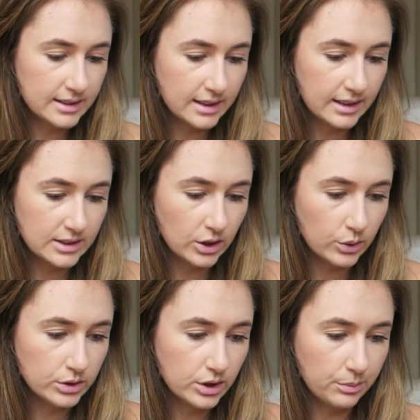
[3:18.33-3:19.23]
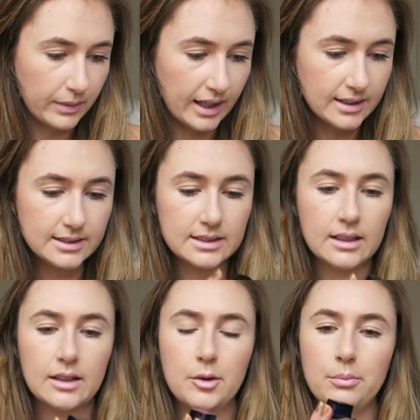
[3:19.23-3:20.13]
These are also mattes,
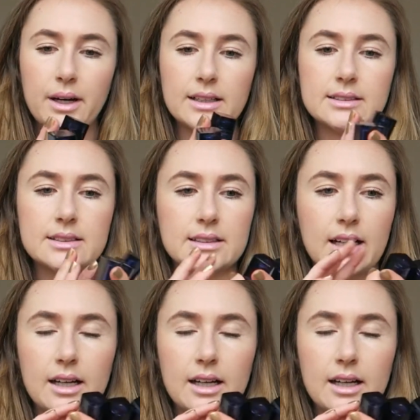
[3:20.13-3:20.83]
but